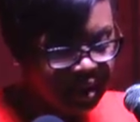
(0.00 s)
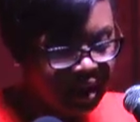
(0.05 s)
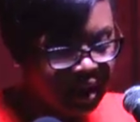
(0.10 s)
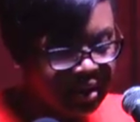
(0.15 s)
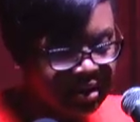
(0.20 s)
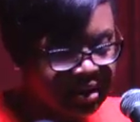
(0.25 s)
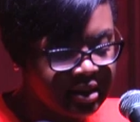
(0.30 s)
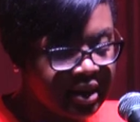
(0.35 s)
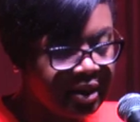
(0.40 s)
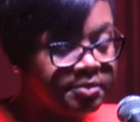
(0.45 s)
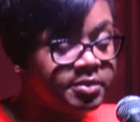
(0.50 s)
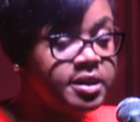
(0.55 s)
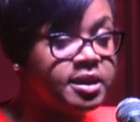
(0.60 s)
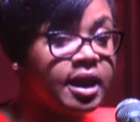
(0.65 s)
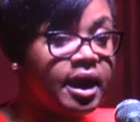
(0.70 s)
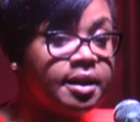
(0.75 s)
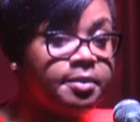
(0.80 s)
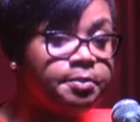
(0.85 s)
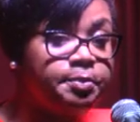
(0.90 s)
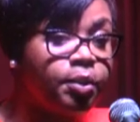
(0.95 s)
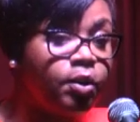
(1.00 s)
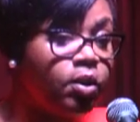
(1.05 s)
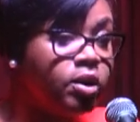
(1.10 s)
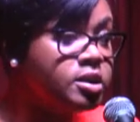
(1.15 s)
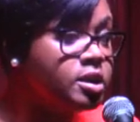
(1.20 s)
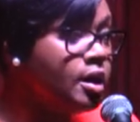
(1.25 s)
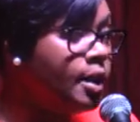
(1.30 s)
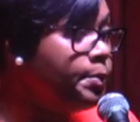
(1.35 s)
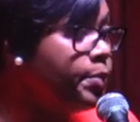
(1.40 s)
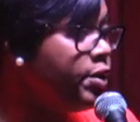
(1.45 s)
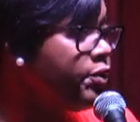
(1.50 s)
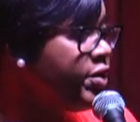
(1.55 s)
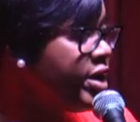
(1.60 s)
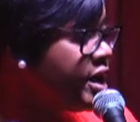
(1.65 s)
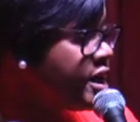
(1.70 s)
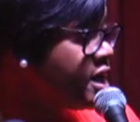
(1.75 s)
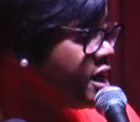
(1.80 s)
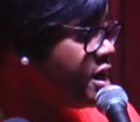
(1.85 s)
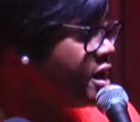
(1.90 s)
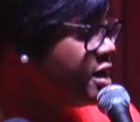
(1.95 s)
customs and port
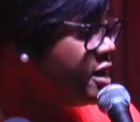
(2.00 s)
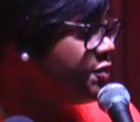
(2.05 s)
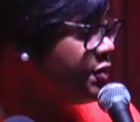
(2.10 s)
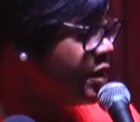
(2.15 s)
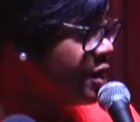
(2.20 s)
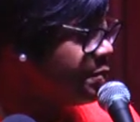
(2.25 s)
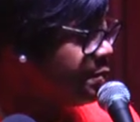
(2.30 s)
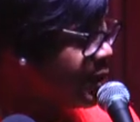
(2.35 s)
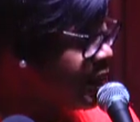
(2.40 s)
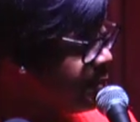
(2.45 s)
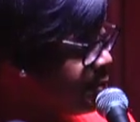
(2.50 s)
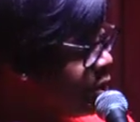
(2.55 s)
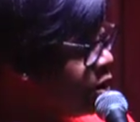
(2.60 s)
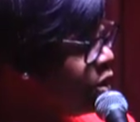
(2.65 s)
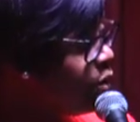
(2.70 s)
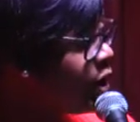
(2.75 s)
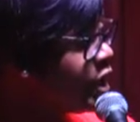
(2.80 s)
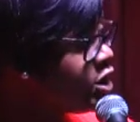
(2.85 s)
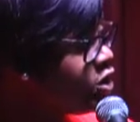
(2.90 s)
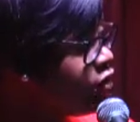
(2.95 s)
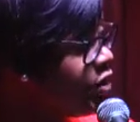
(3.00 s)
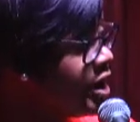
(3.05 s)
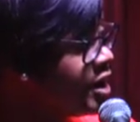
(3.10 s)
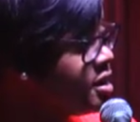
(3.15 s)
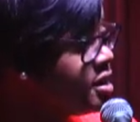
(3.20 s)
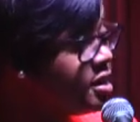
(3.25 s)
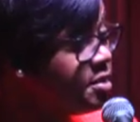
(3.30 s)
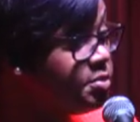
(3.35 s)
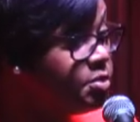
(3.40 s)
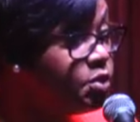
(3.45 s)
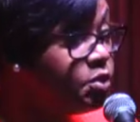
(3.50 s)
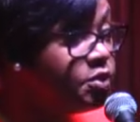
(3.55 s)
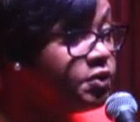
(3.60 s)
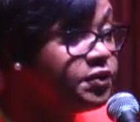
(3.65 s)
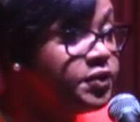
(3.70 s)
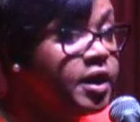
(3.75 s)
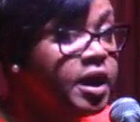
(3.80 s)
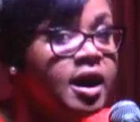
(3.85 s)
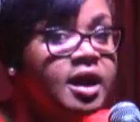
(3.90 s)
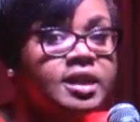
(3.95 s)
operations for the people who are trying to
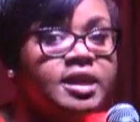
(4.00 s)
move